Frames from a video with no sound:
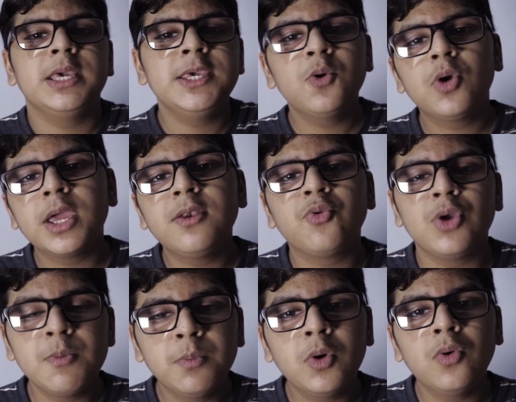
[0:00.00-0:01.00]
you can
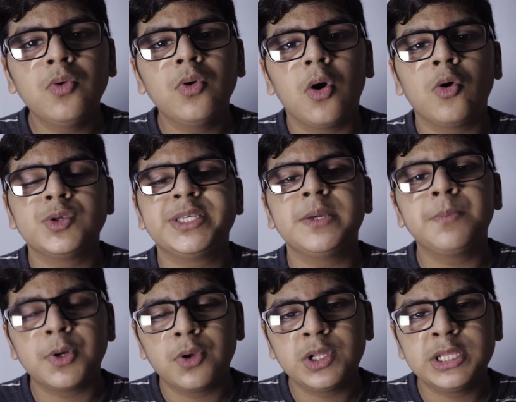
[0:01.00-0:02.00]
remove or
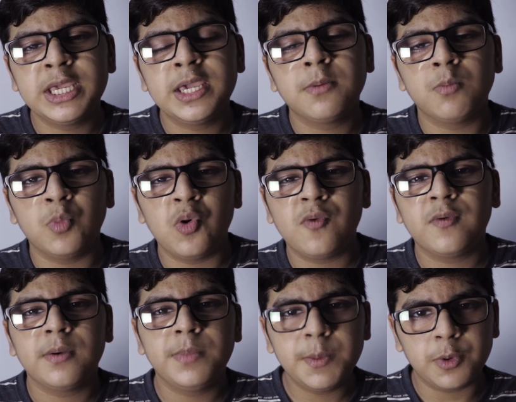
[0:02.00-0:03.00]
temporarily
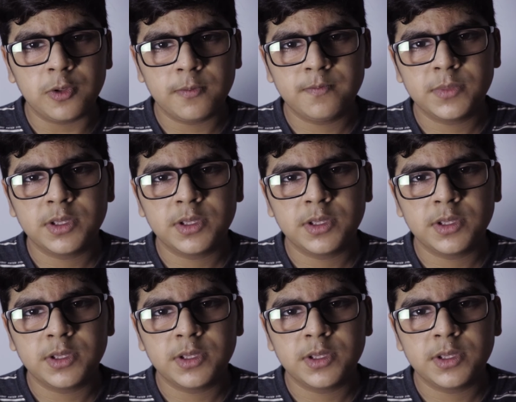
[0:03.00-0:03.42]
move people.